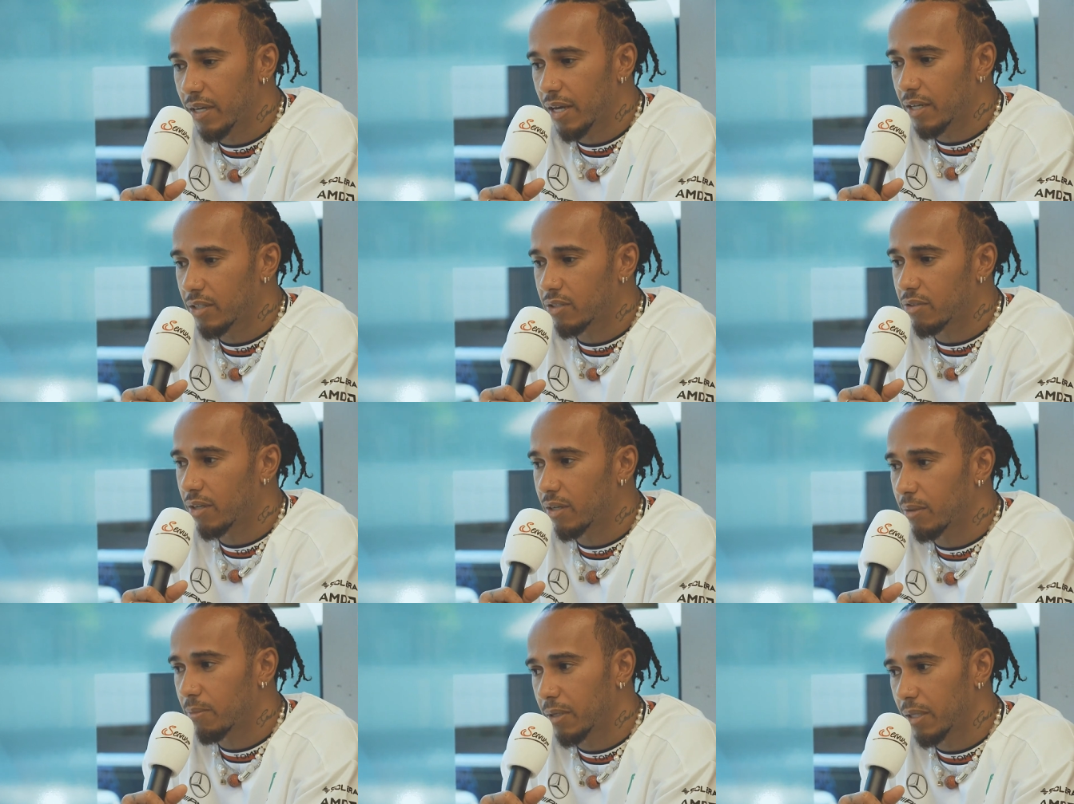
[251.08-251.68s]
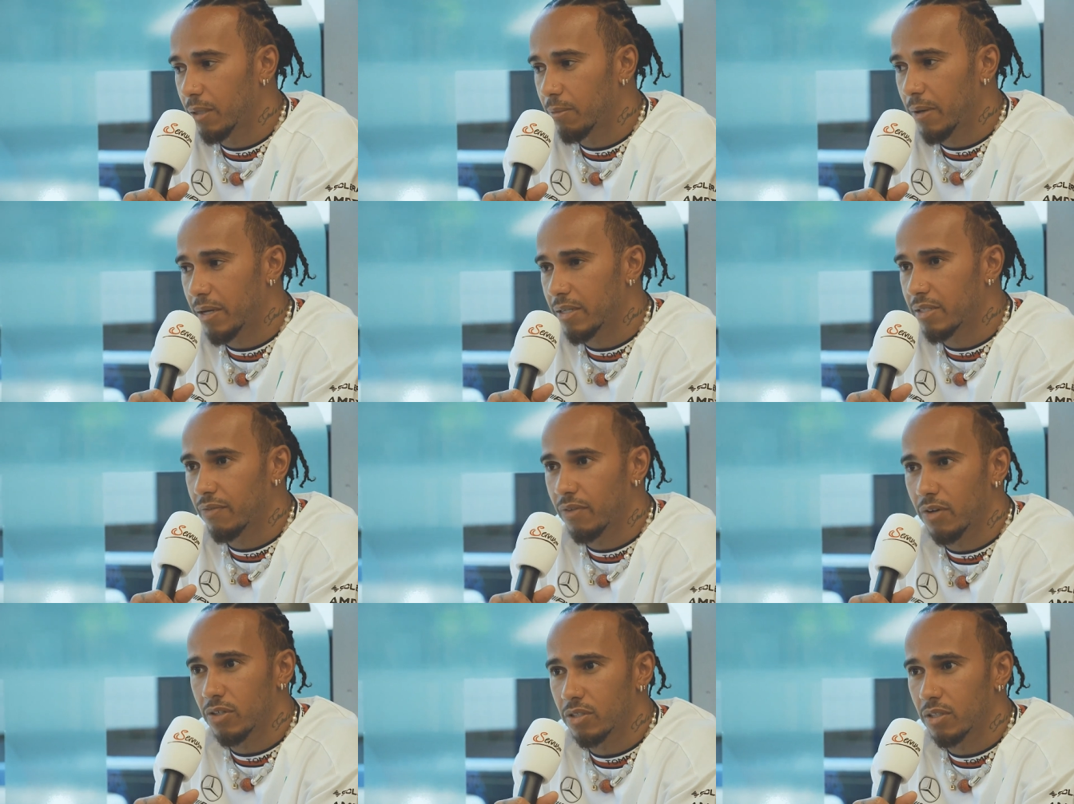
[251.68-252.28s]
day trying to be the
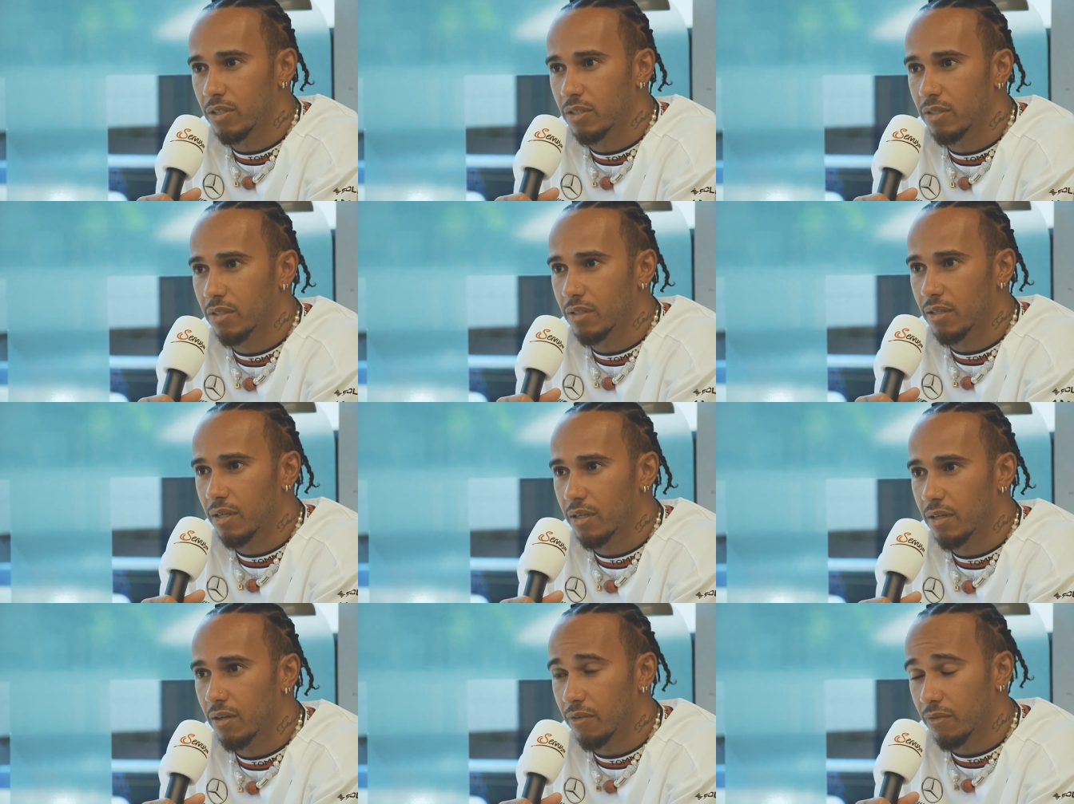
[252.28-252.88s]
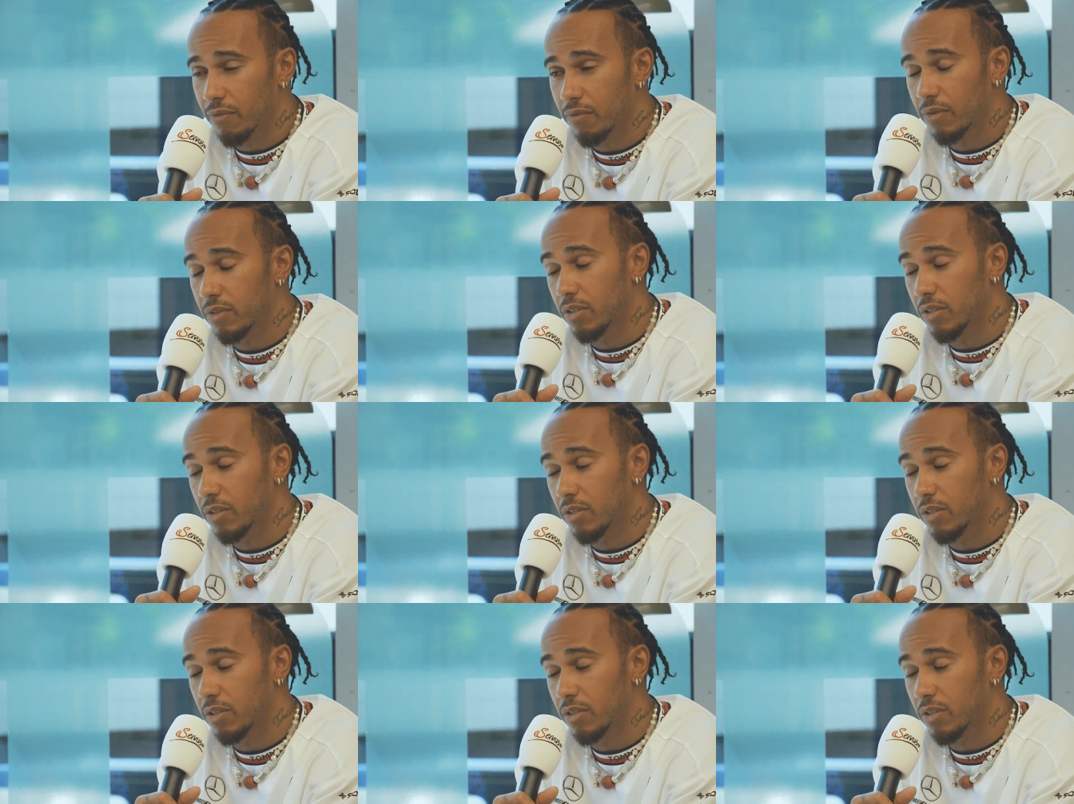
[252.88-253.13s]
best version of,